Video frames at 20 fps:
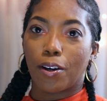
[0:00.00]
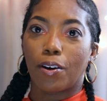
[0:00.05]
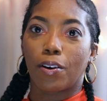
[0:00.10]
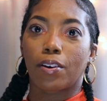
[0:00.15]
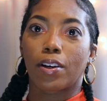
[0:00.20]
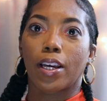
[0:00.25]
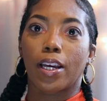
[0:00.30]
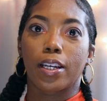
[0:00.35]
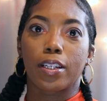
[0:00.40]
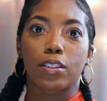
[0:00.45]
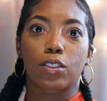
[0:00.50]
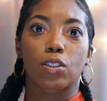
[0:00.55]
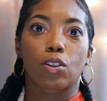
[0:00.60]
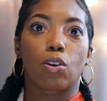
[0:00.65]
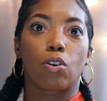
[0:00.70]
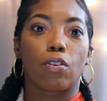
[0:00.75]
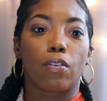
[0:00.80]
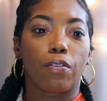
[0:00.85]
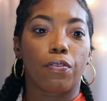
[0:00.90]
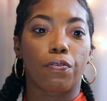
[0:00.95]
okay
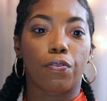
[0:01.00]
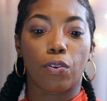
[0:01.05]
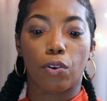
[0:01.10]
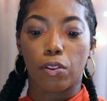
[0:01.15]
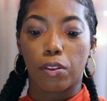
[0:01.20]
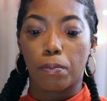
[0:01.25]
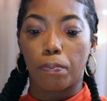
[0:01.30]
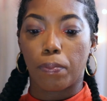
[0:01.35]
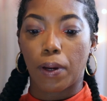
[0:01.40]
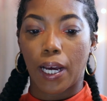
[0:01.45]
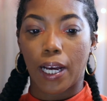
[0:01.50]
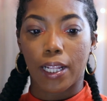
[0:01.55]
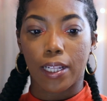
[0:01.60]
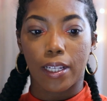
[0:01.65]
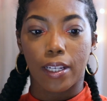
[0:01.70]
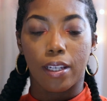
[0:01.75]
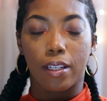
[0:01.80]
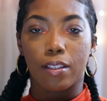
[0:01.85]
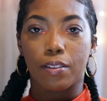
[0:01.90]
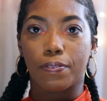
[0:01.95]
so for the
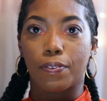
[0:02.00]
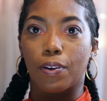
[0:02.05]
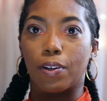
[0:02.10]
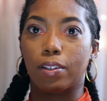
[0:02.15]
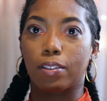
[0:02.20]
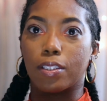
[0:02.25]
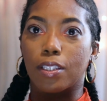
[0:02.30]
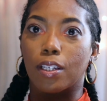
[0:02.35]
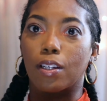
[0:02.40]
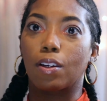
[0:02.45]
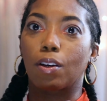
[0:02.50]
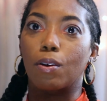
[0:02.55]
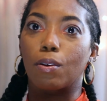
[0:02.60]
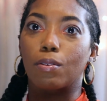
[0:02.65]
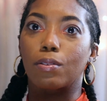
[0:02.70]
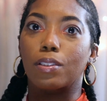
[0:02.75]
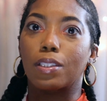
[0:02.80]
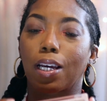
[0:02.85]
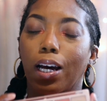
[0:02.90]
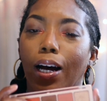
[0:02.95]
palette as far as it
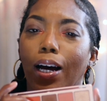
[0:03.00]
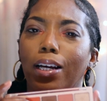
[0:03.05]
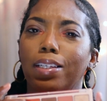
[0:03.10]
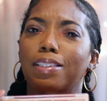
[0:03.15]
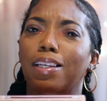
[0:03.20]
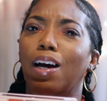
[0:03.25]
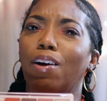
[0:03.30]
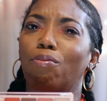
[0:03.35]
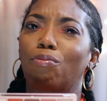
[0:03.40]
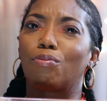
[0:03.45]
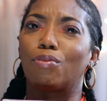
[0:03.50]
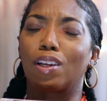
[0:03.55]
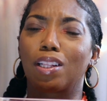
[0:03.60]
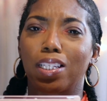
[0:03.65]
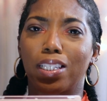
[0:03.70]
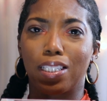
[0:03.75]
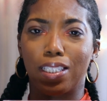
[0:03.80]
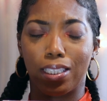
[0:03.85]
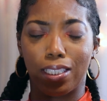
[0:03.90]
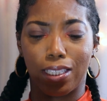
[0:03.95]
goes guys I
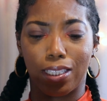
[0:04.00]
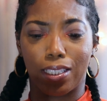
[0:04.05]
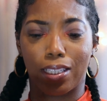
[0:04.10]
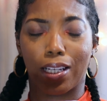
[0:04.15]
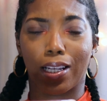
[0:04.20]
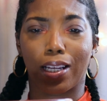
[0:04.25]
really did